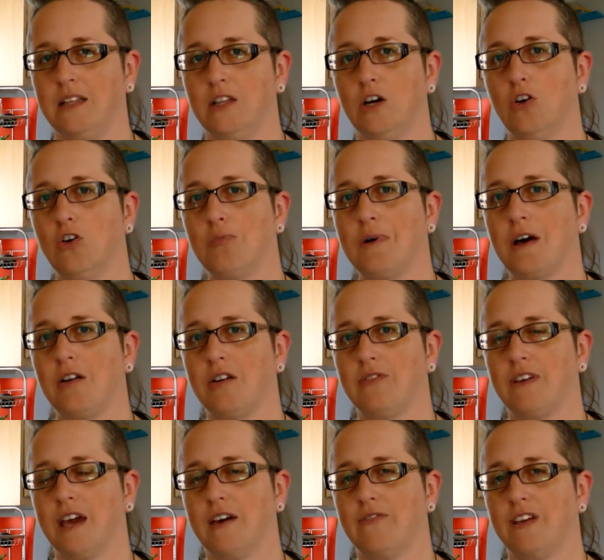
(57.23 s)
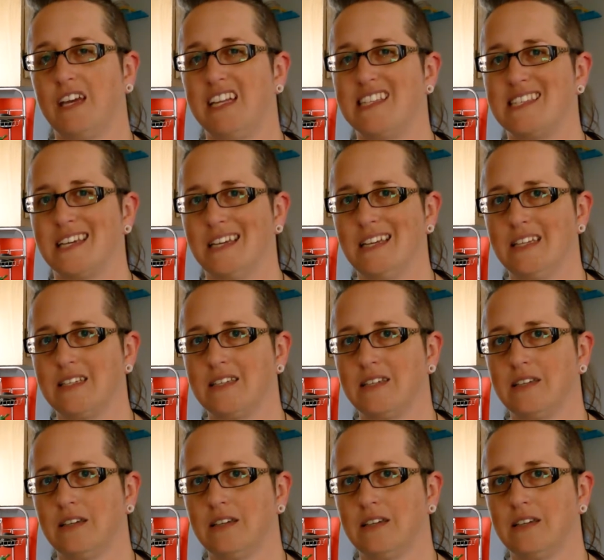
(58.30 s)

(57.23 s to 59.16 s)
low amount of caffeine that's in it,